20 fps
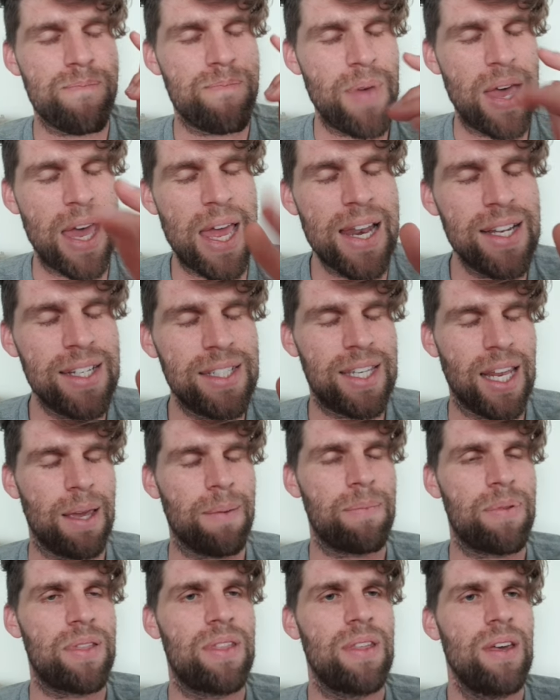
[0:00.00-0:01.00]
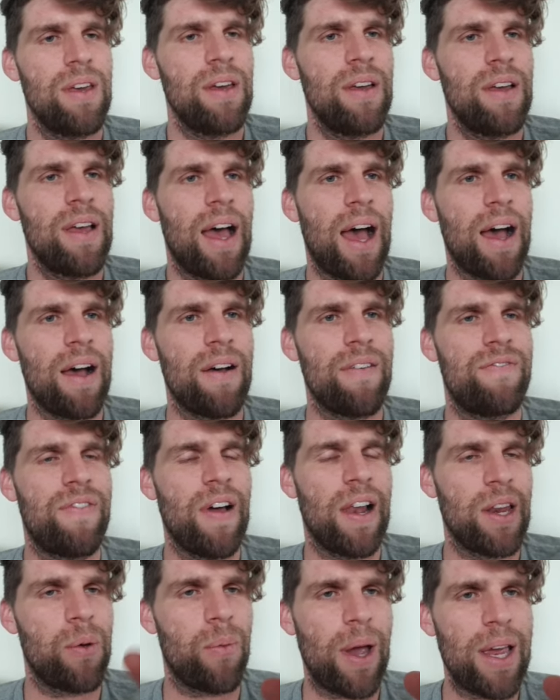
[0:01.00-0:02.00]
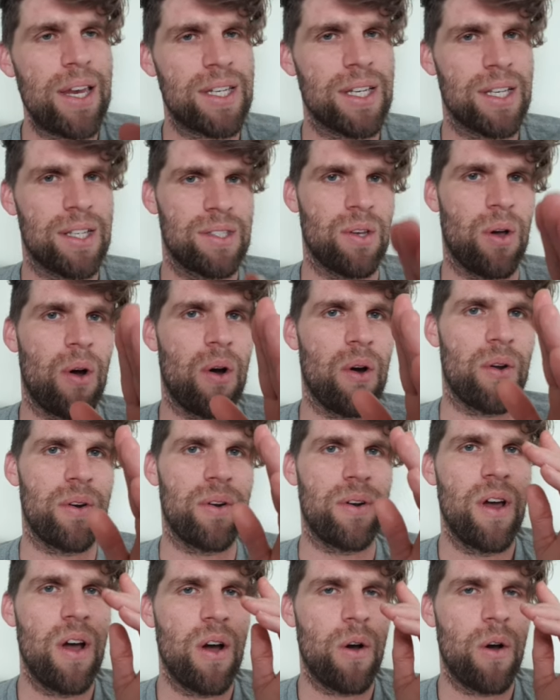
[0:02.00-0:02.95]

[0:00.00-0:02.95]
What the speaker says: in-depth valuations on